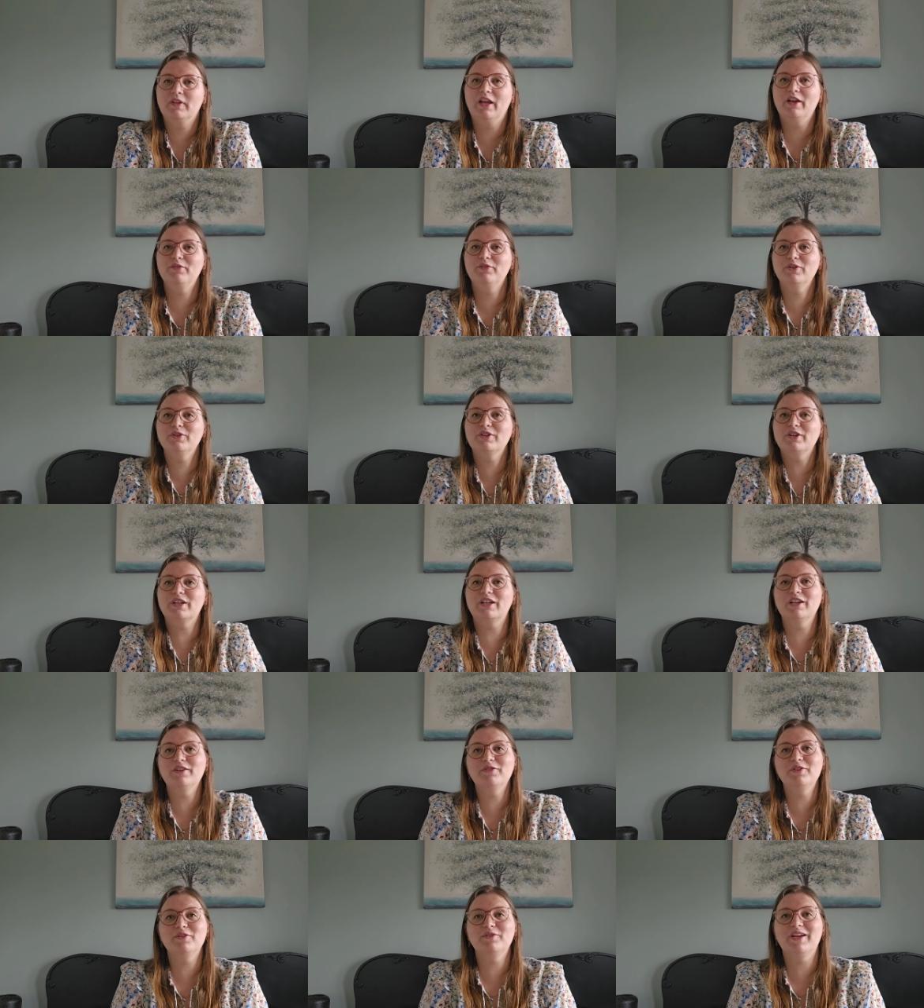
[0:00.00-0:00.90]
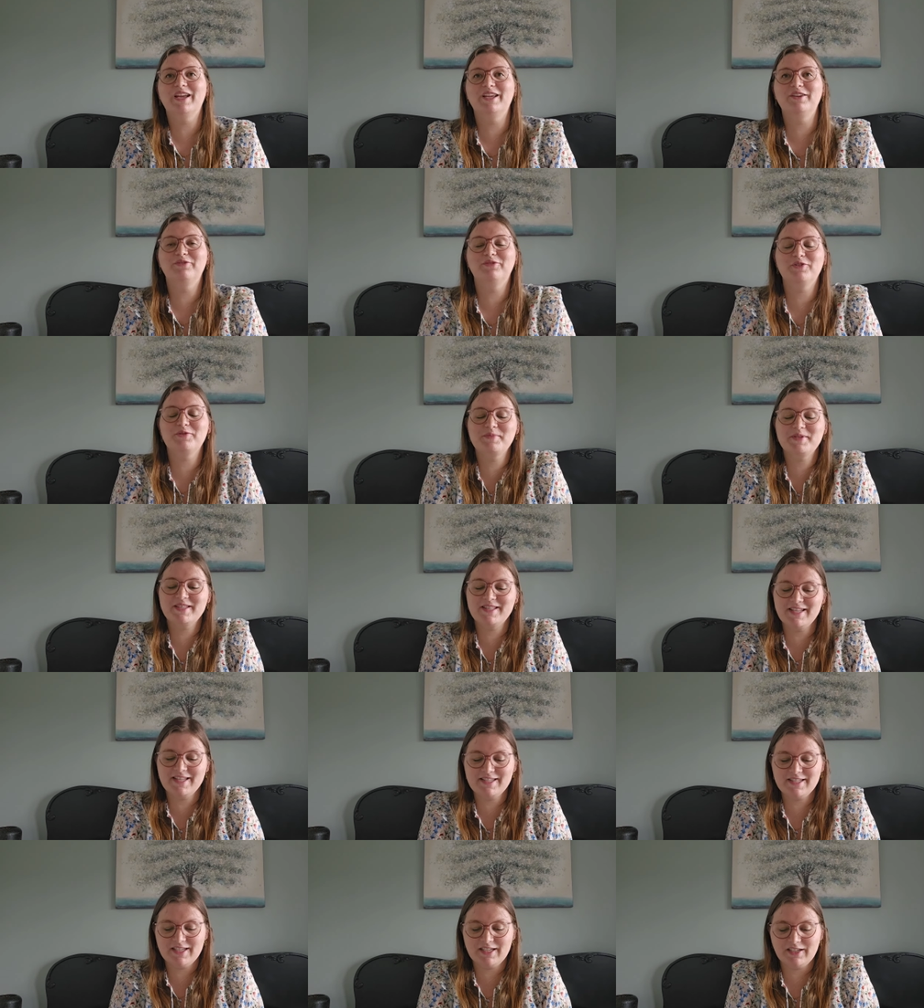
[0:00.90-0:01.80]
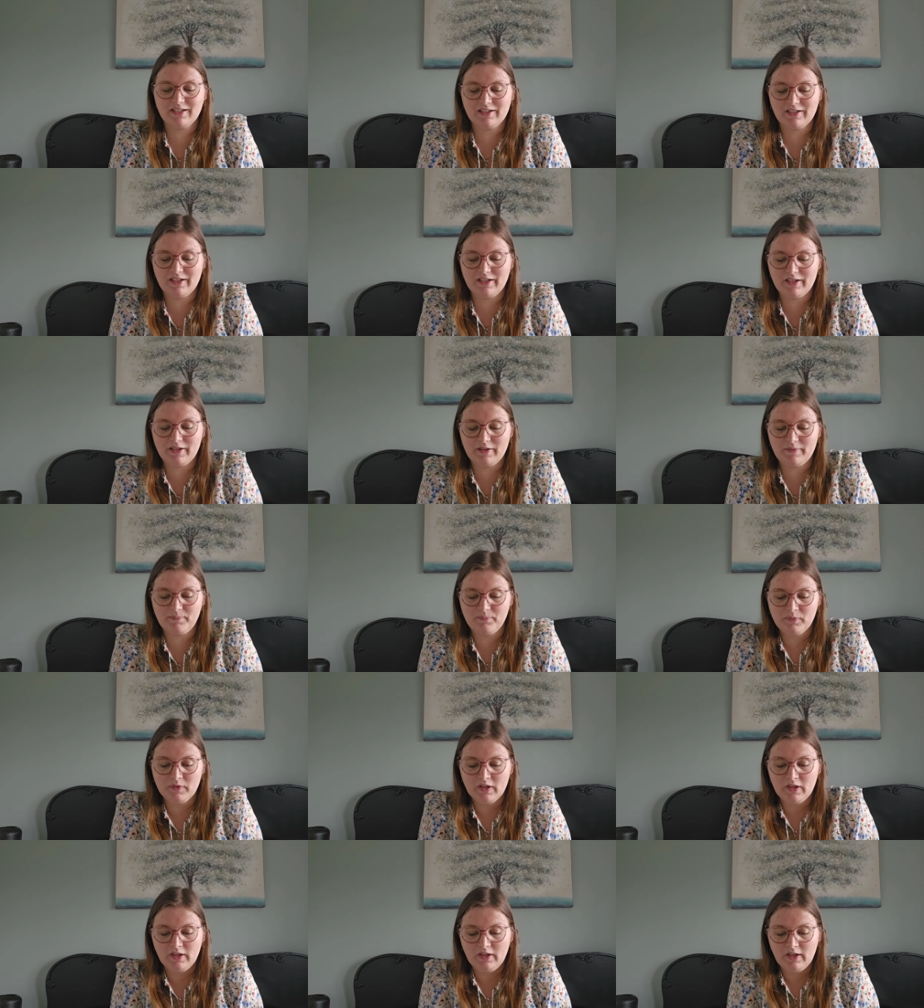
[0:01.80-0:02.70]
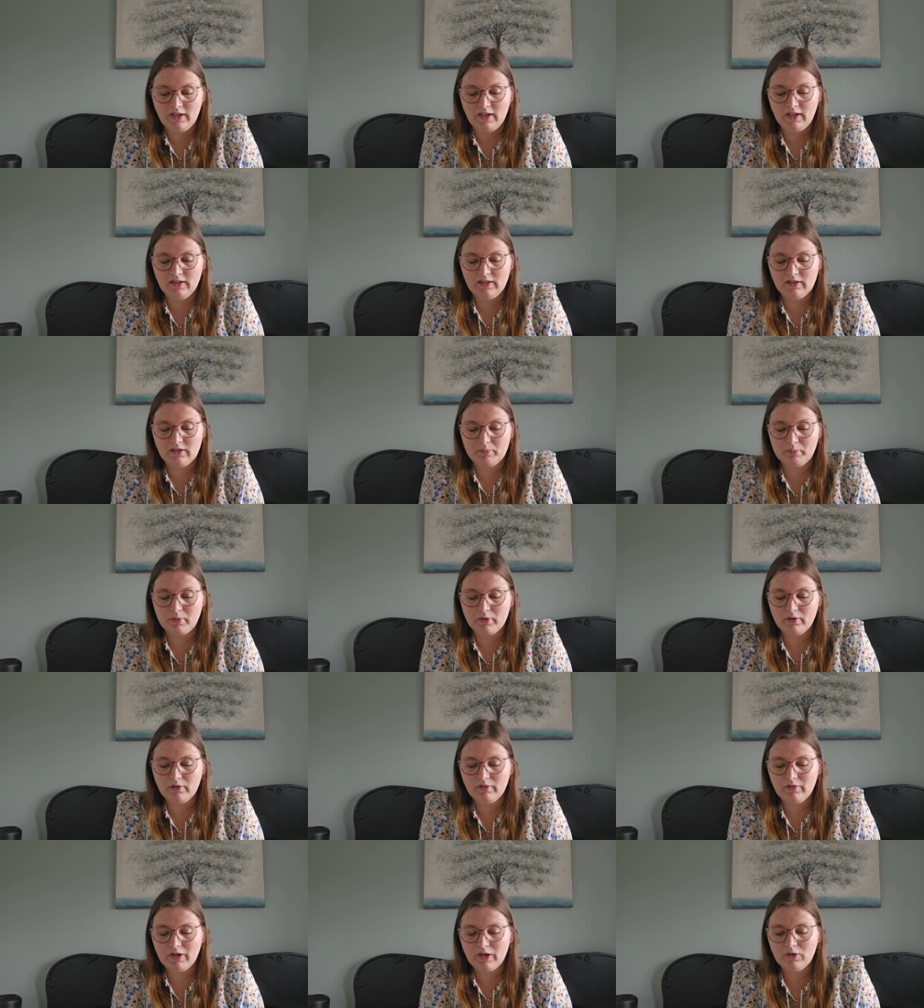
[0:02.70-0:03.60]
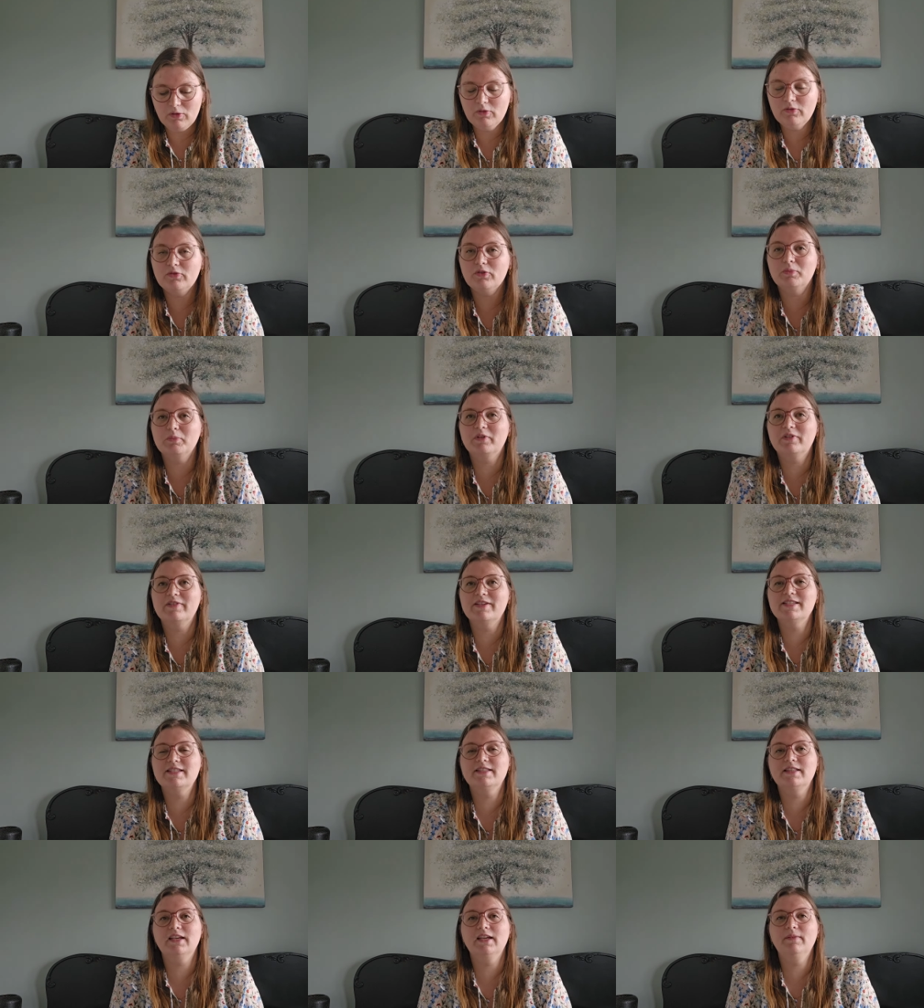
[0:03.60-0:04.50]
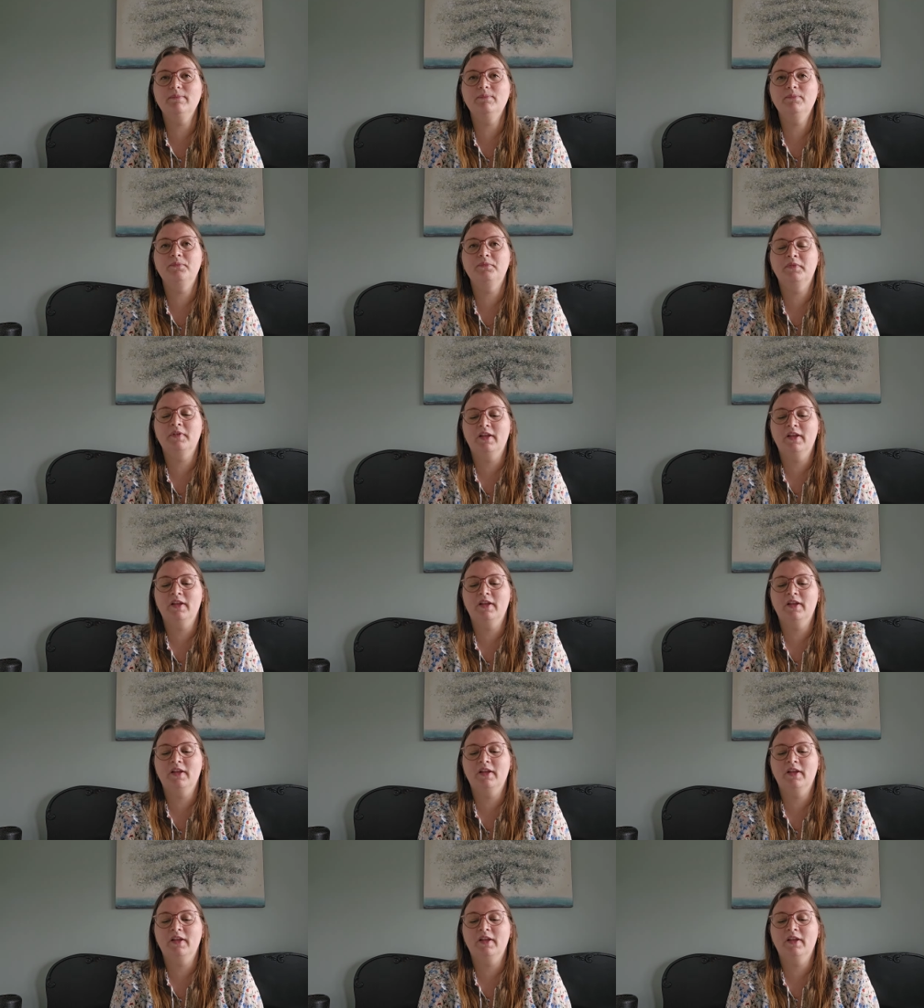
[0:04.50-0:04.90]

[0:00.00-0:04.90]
won a giveaway from stitching in the borough from Christine,